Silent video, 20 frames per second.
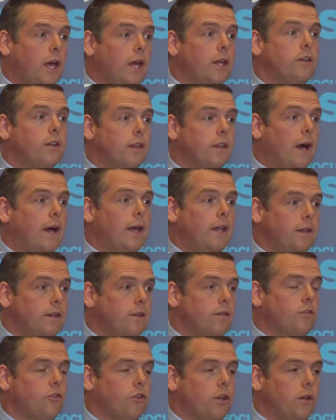to
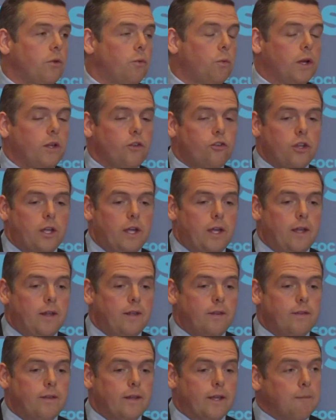industry, which
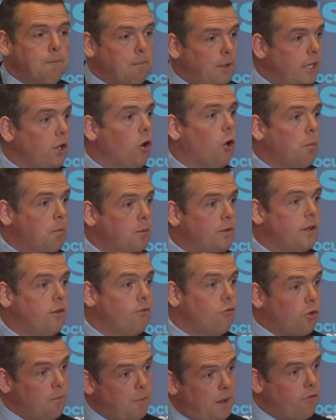is the complete opposite
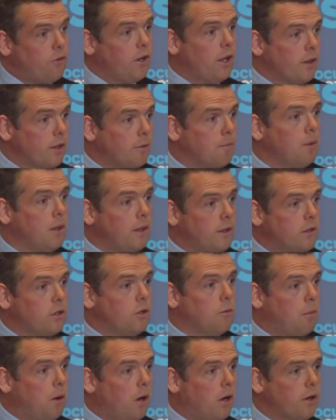from every other political
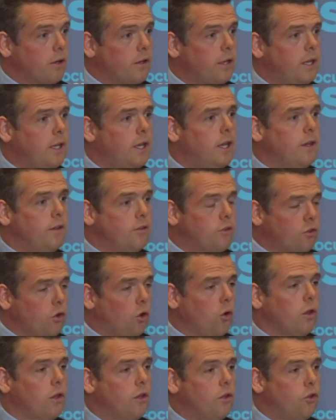party in
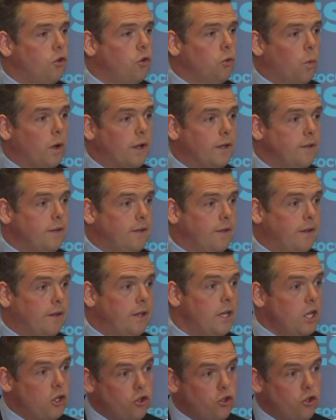Scotland who want to